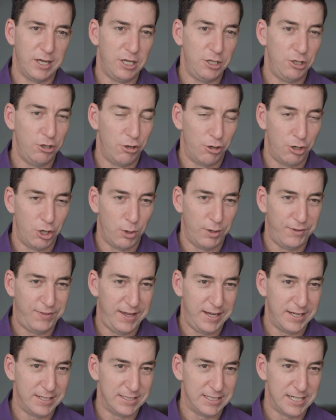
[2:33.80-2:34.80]
it. You don't know what
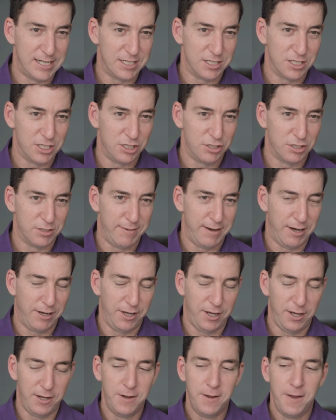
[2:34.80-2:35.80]
they intend to do about
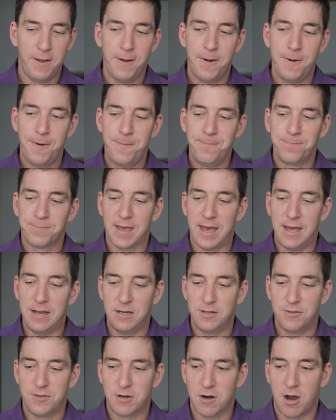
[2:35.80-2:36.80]
it.
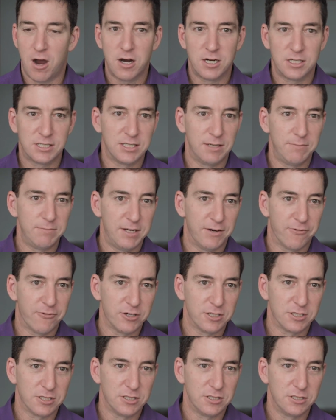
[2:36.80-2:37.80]
And there are some
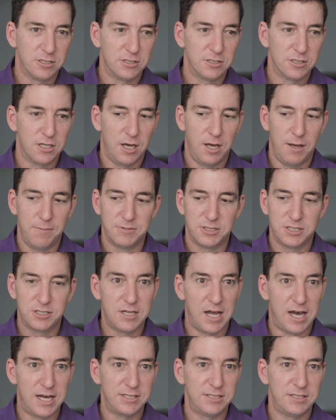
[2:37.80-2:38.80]
differences. Um,
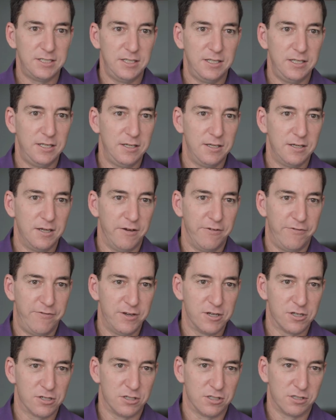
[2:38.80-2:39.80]
Stasi
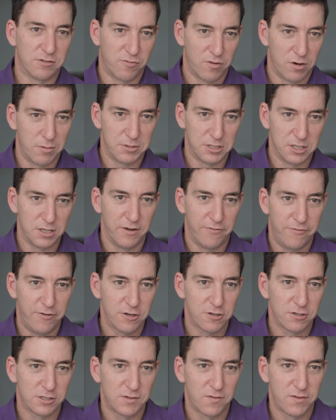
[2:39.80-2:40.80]
officials, former
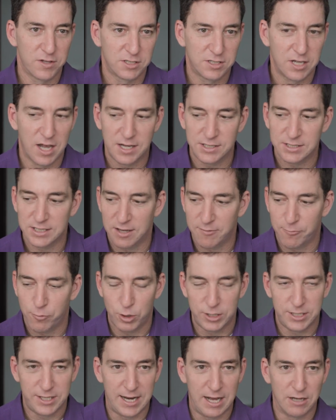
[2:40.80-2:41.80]
officials of the Stasi, have
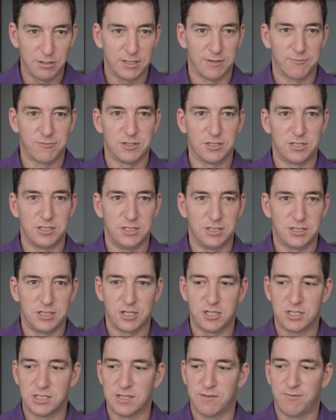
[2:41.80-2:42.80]
pointed out differences,
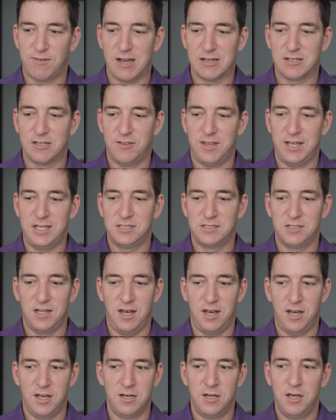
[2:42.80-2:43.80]
such as the fact that they
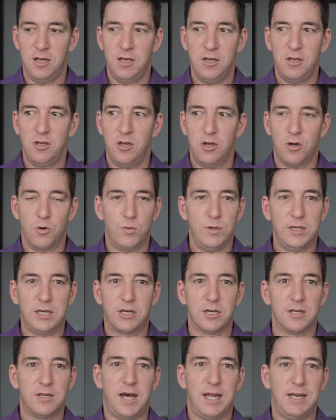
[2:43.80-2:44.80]
said we
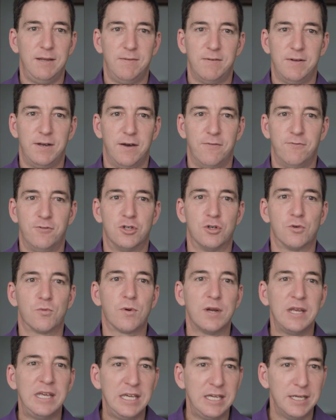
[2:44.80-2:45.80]
could not even have
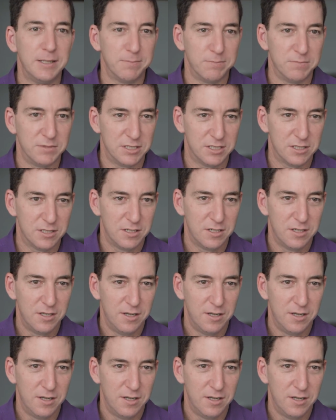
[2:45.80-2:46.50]
dreamed